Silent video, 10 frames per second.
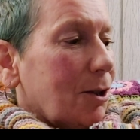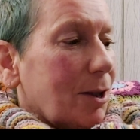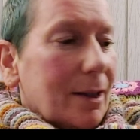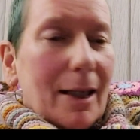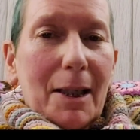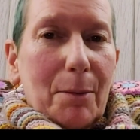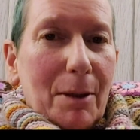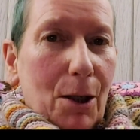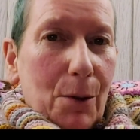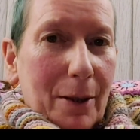Just lets
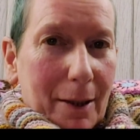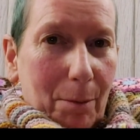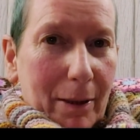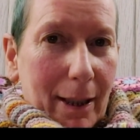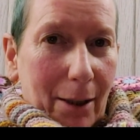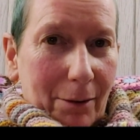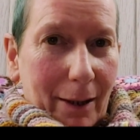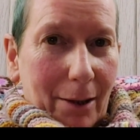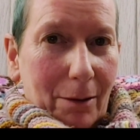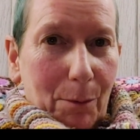me know there's somebody out
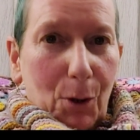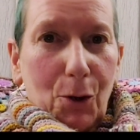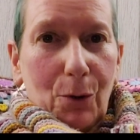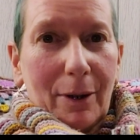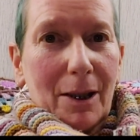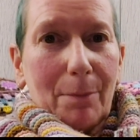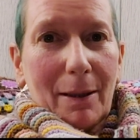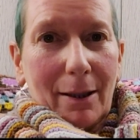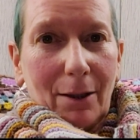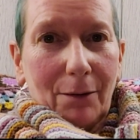there and I'm not talking to
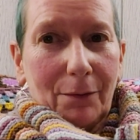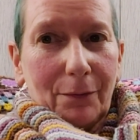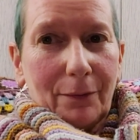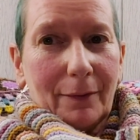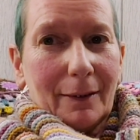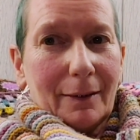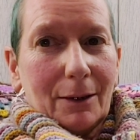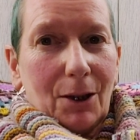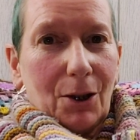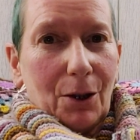myself.
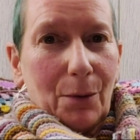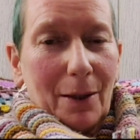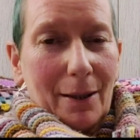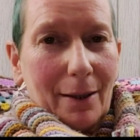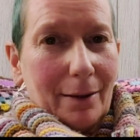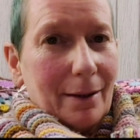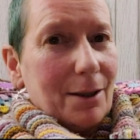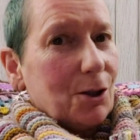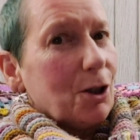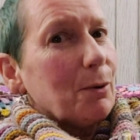Because, you know, there's
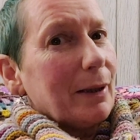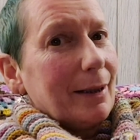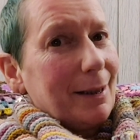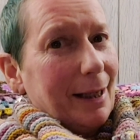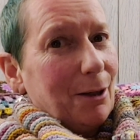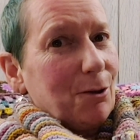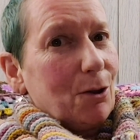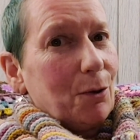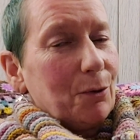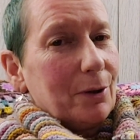a joke in this
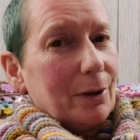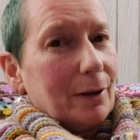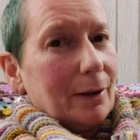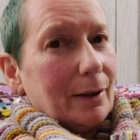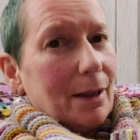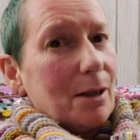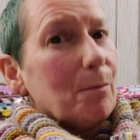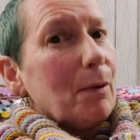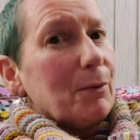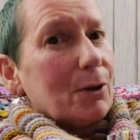household
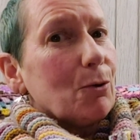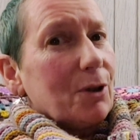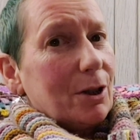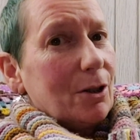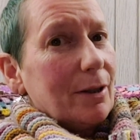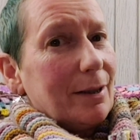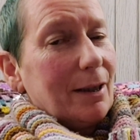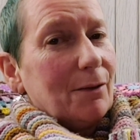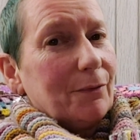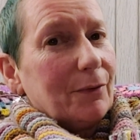that Mum talks to
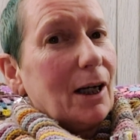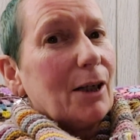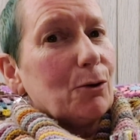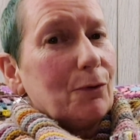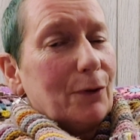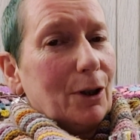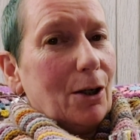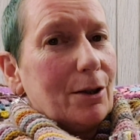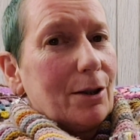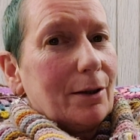herself an awful
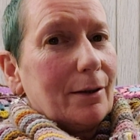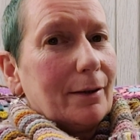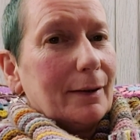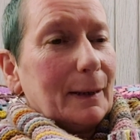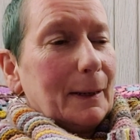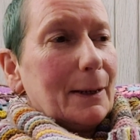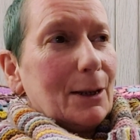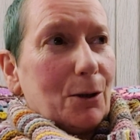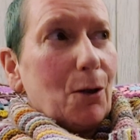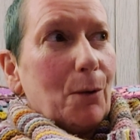lot.
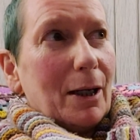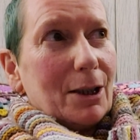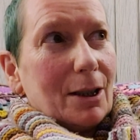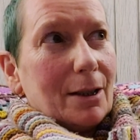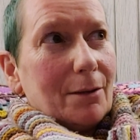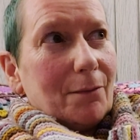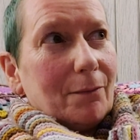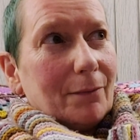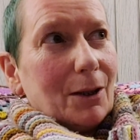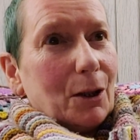So I just
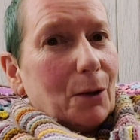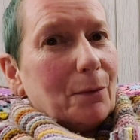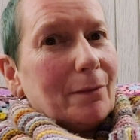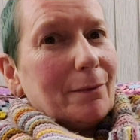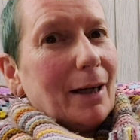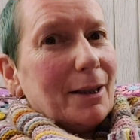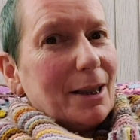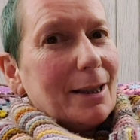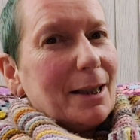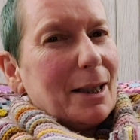
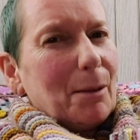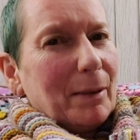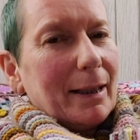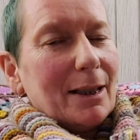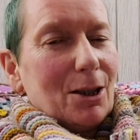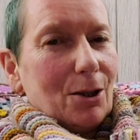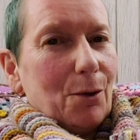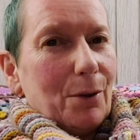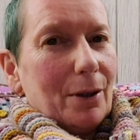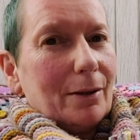need to let my kids
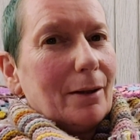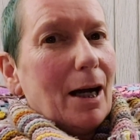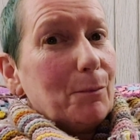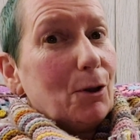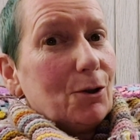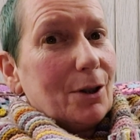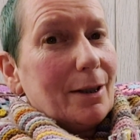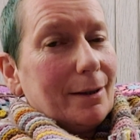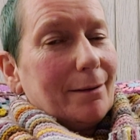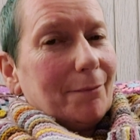know that I'm not
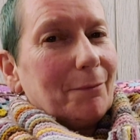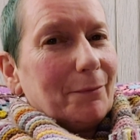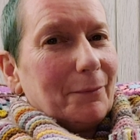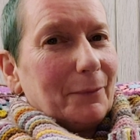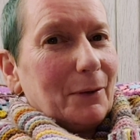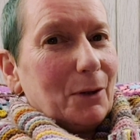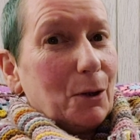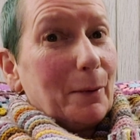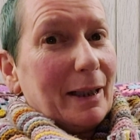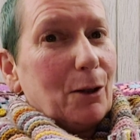just
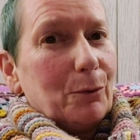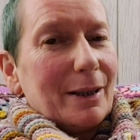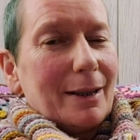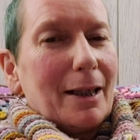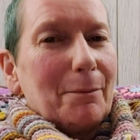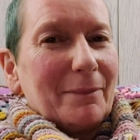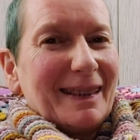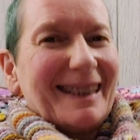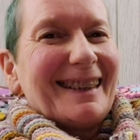doing that all the time.